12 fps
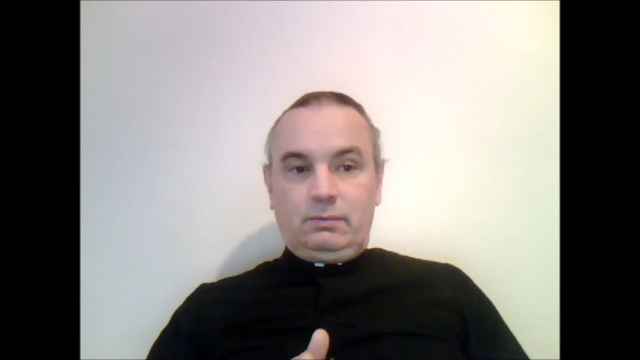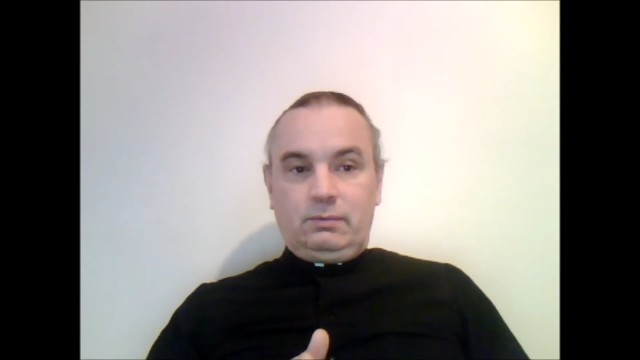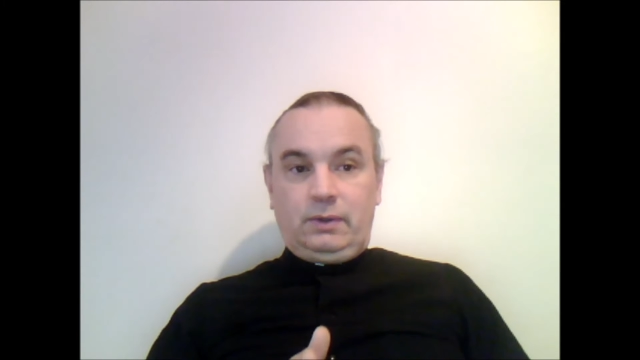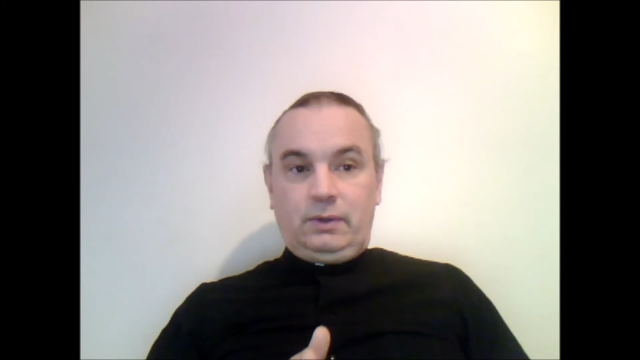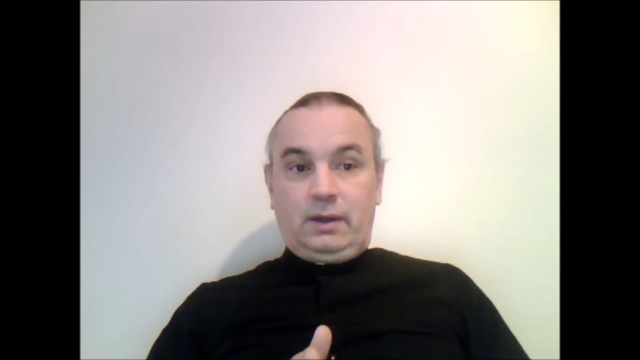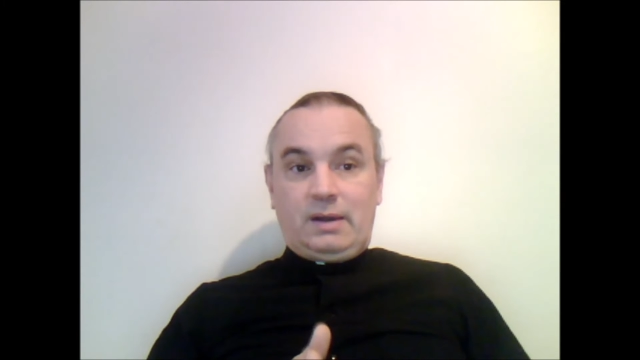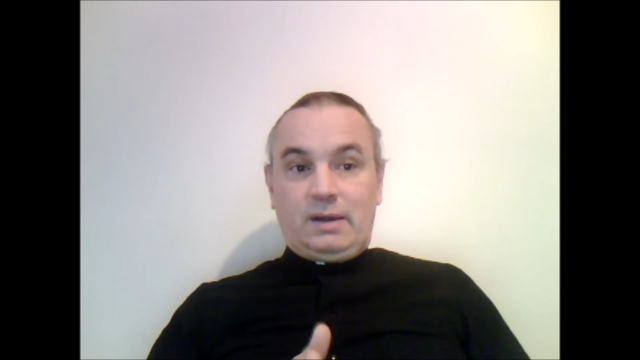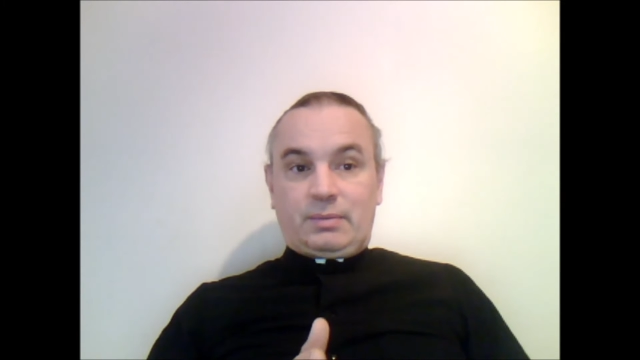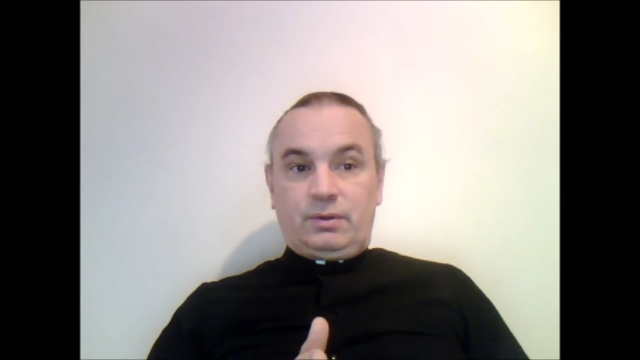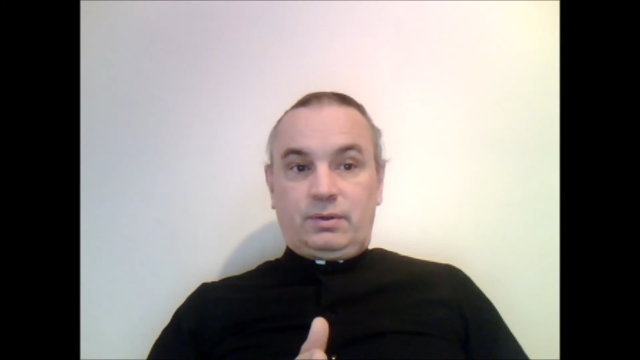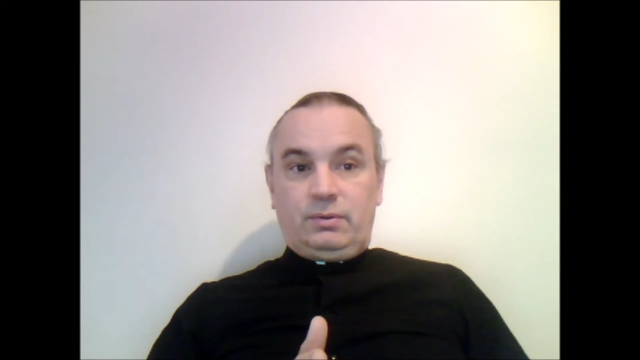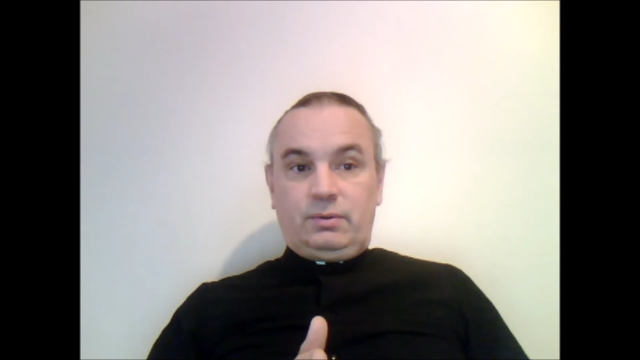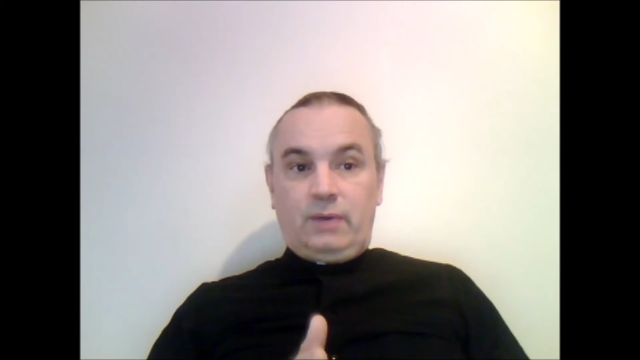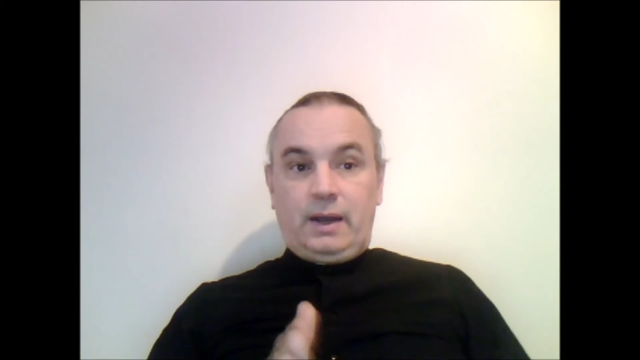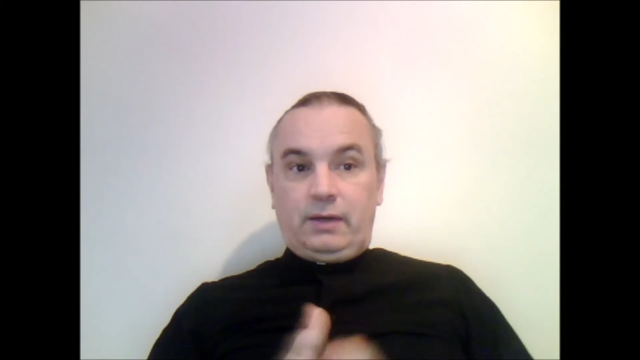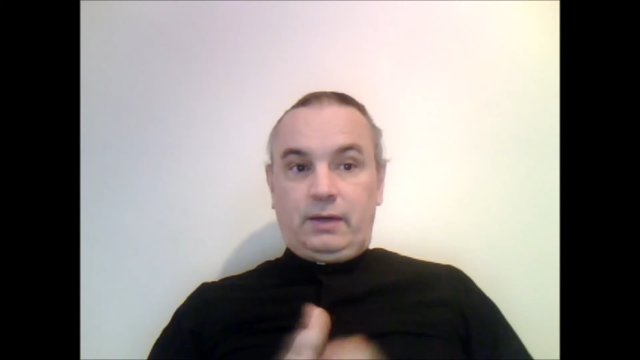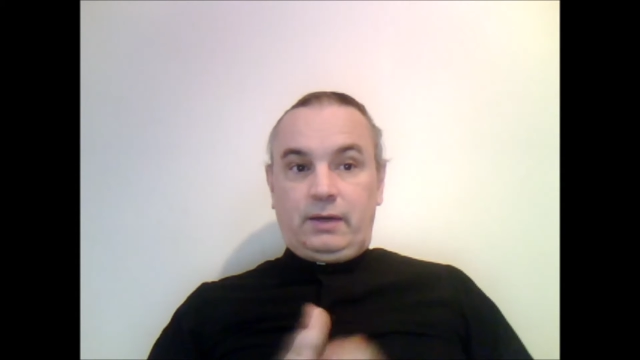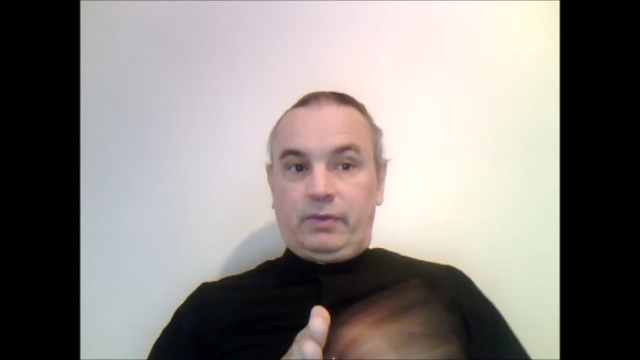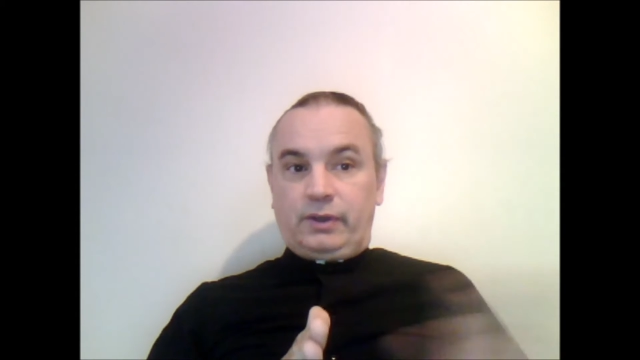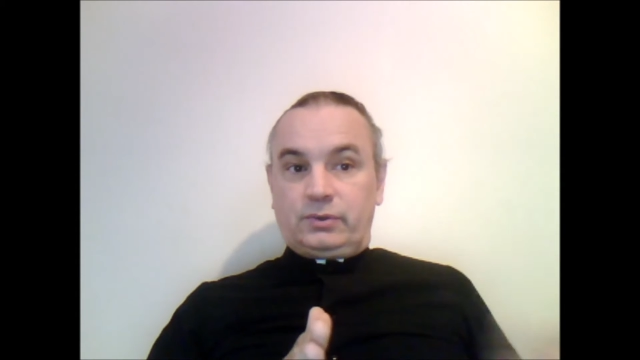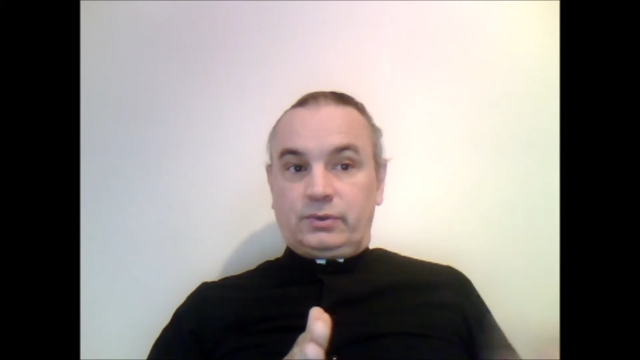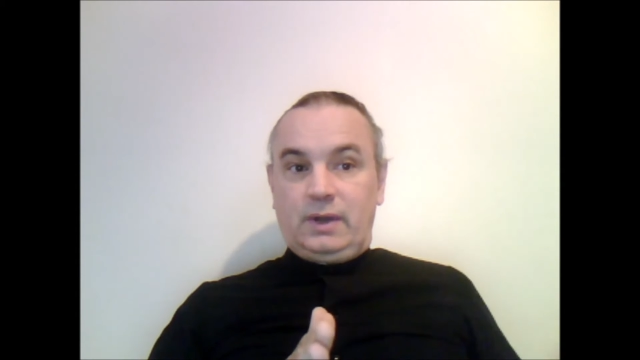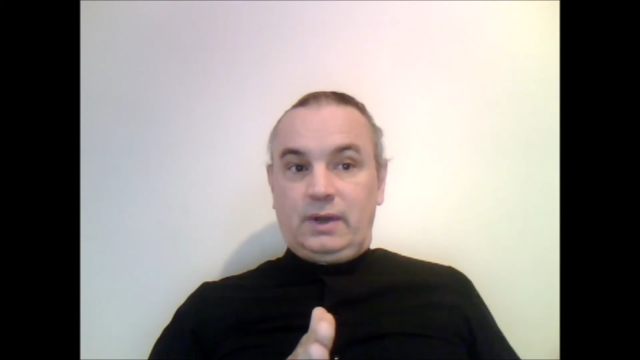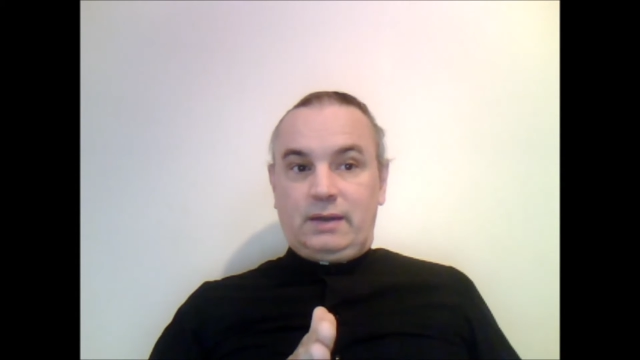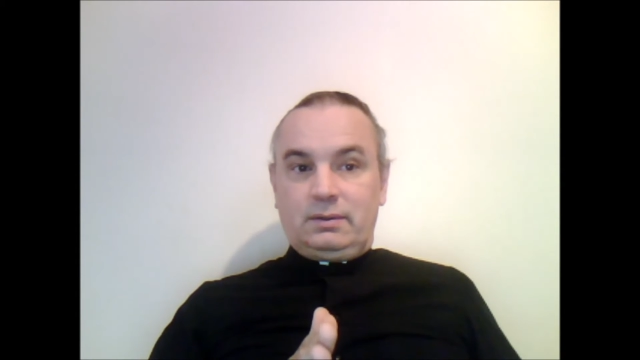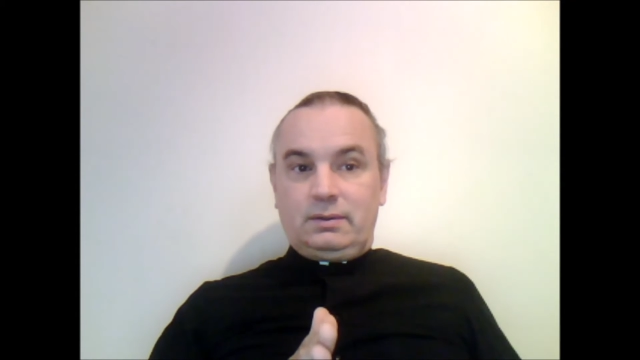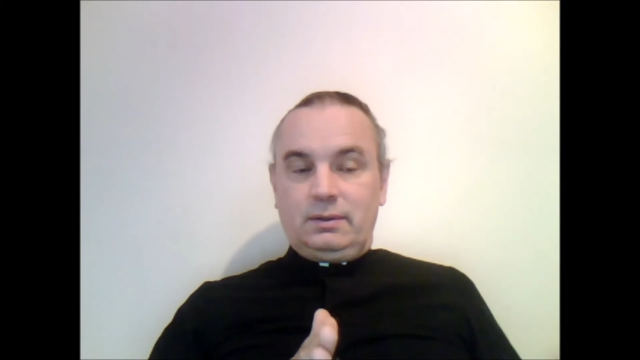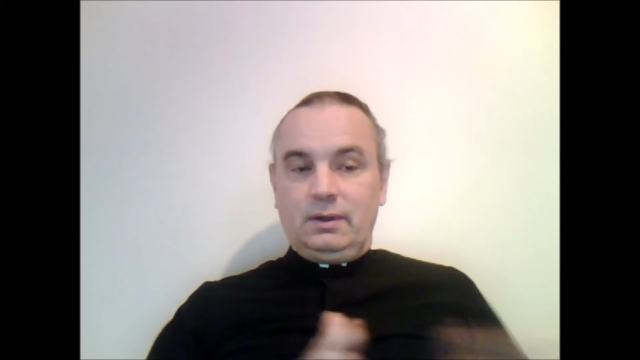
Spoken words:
when they adopted the new rite, everything's great.